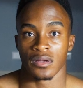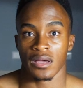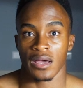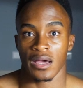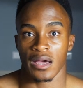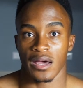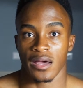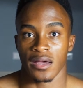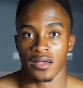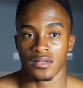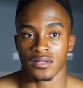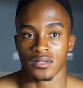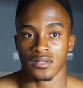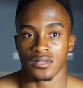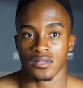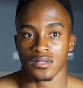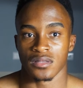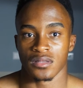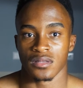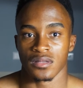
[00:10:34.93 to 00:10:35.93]

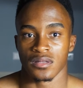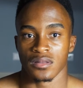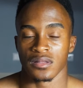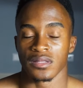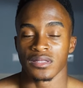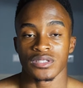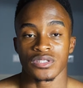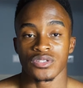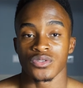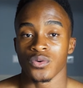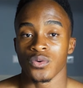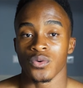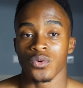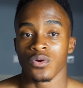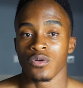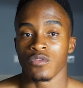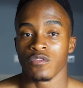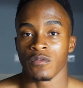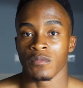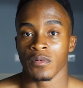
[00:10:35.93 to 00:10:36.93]
And this is
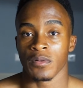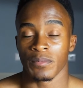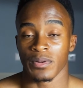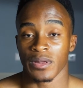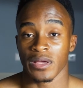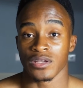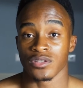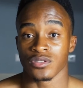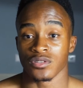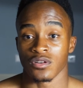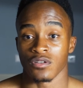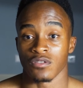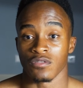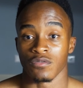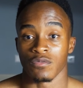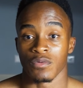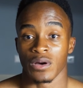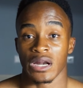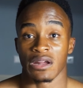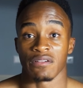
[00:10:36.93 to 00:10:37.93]
all from a place
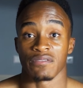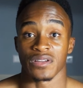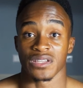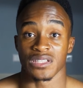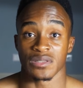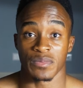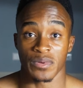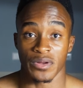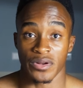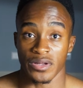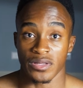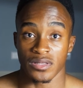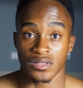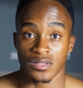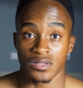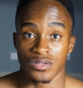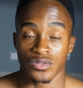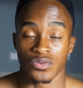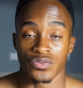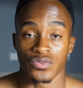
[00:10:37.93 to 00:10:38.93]
of what I've
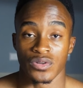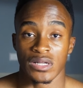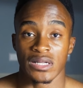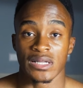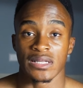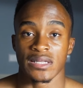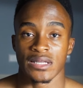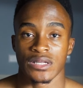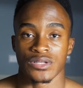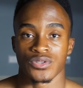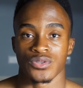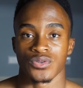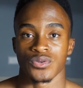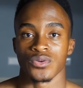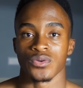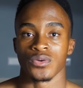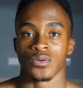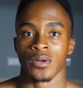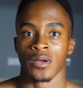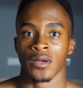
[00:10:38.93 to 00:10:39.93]
experienced. You really need
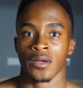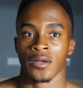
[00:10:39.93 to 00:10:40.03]
to